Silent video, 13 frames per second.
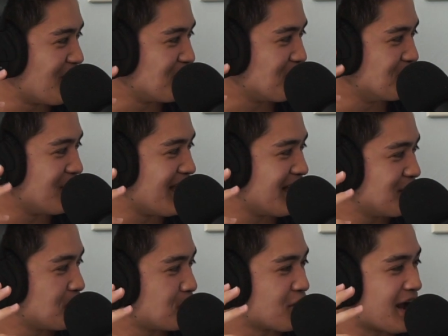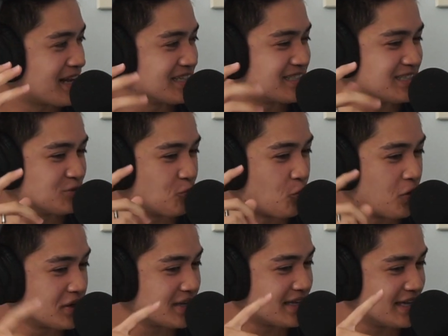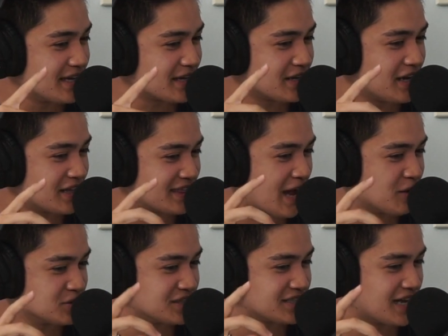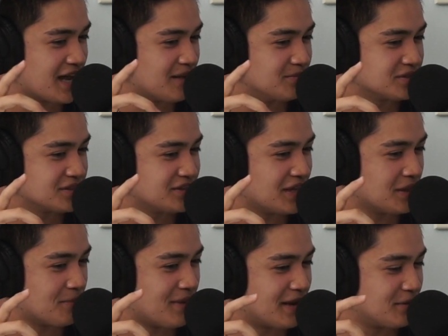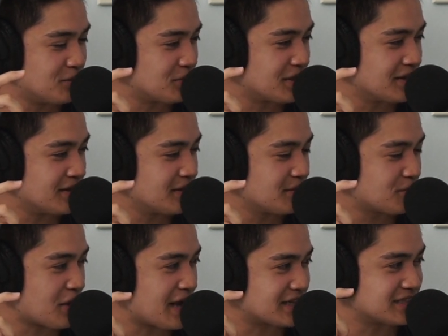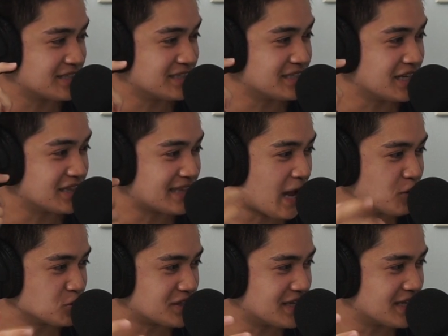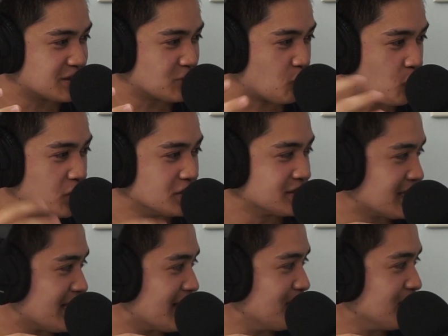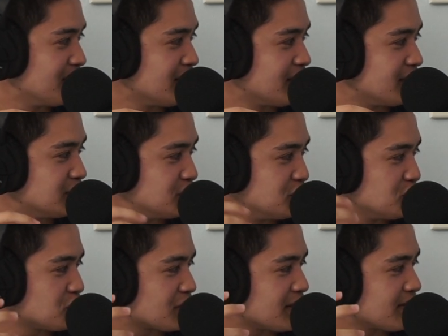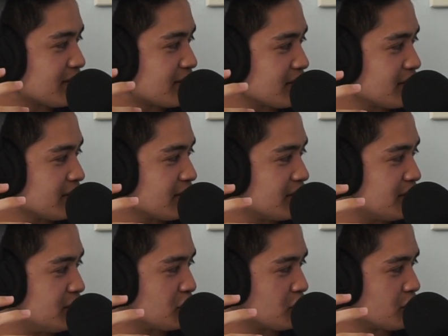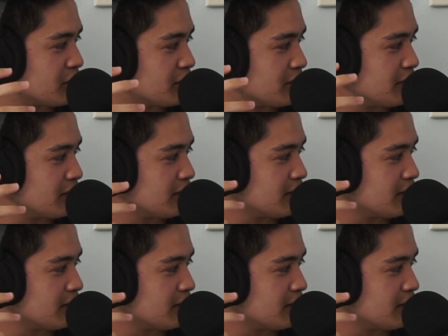of the man who practices one kick 1,000 times than the man who practices 1,000 kicks one time. Do you think you're